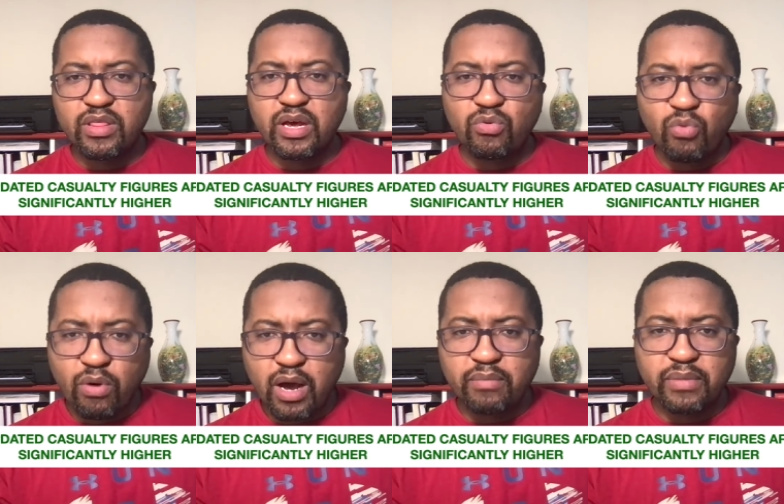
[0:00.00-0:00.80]
than
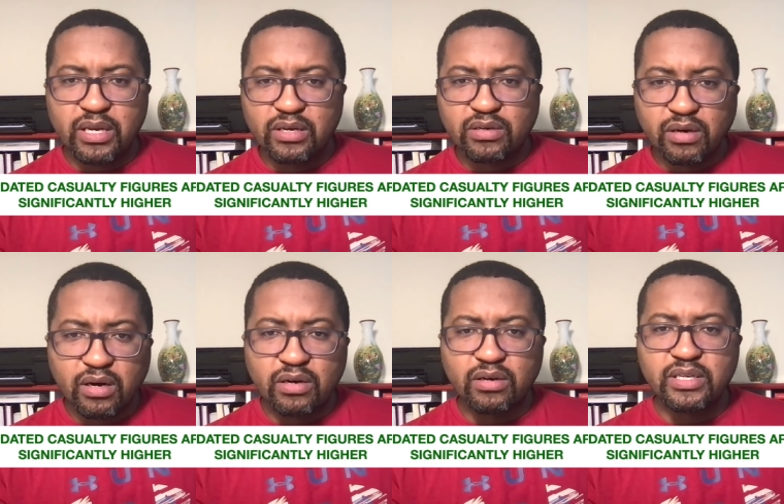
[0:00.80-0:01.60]
1 million
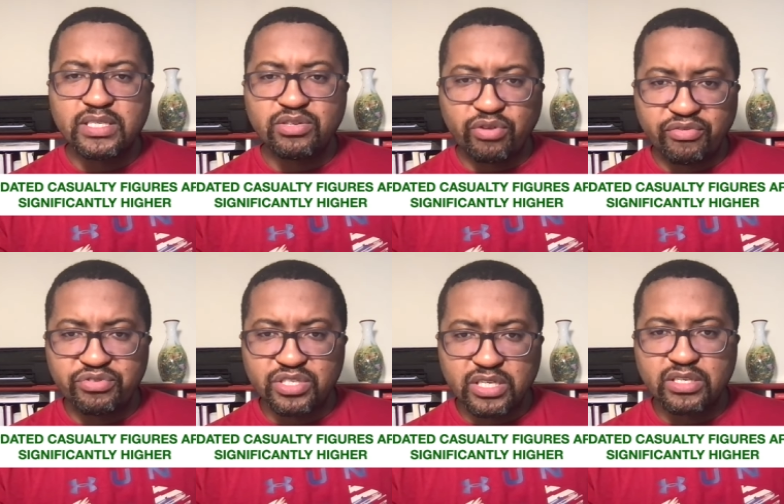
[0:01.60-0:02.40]
Congolese
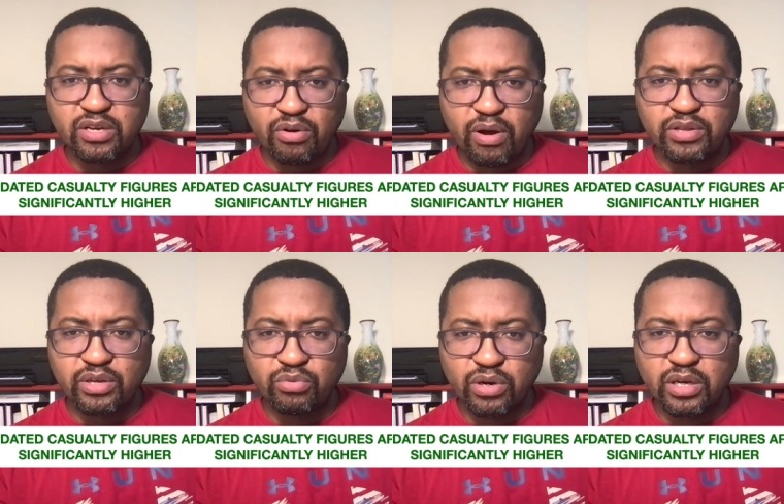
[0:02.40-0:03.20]
refugees around the
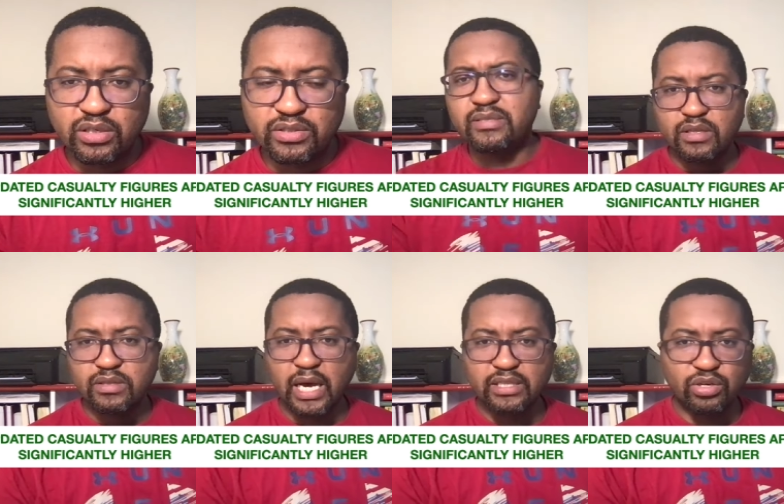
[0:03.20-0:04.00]
world. Dr.